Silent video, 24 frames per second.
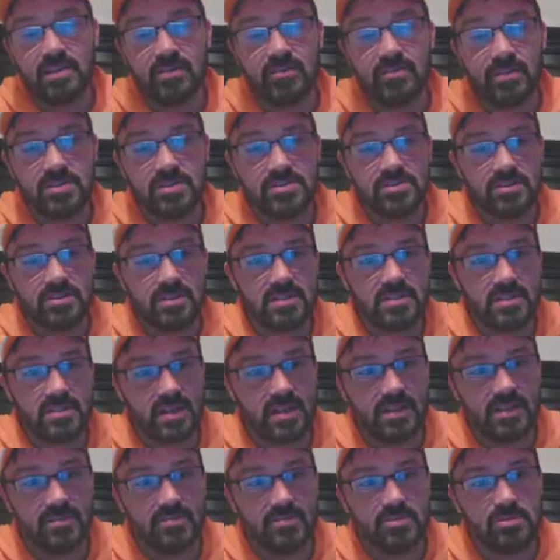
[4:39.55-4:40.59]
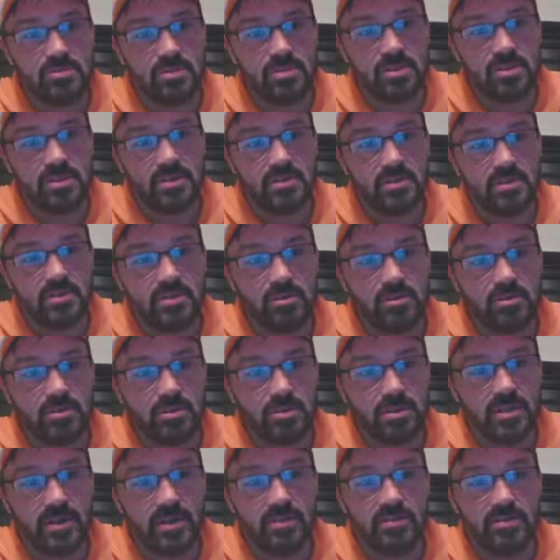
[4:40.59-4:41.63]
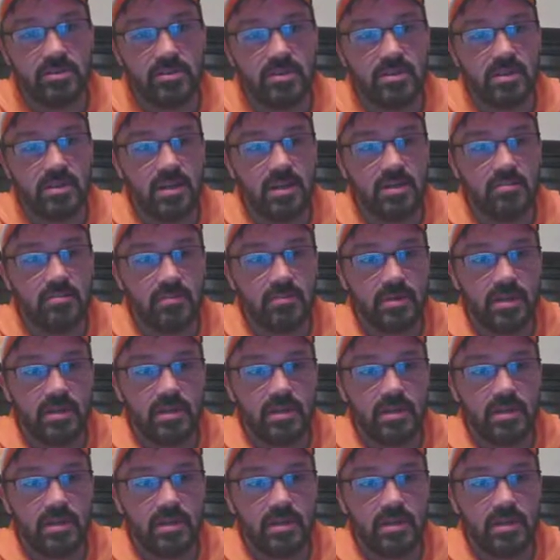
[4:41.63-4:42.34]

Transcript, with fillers: eventually sell him to a lower level club.